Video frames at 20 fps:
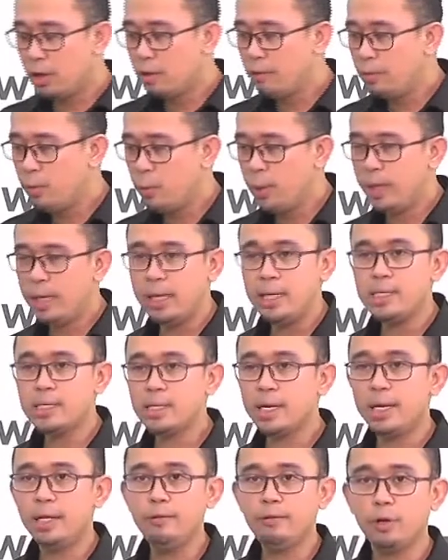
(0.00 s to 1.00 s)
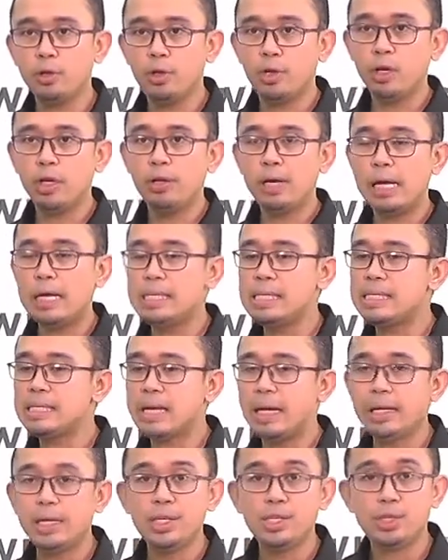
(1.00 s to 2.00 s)
when I started photography, I
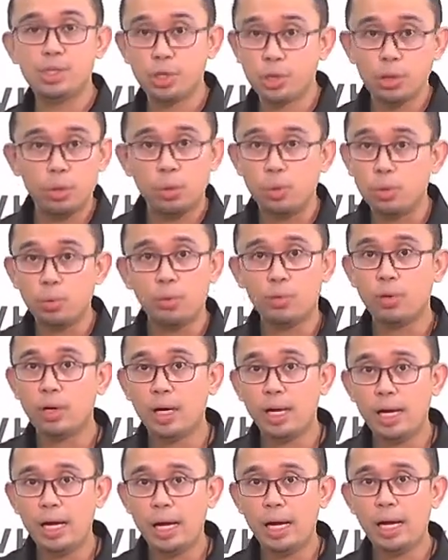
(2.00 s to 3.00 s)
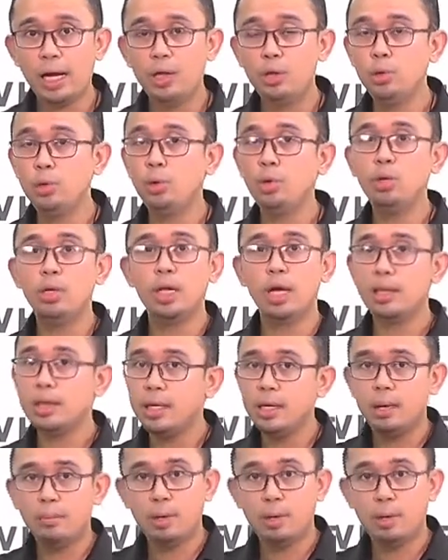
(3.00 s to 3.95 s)
started zero. I know nothing about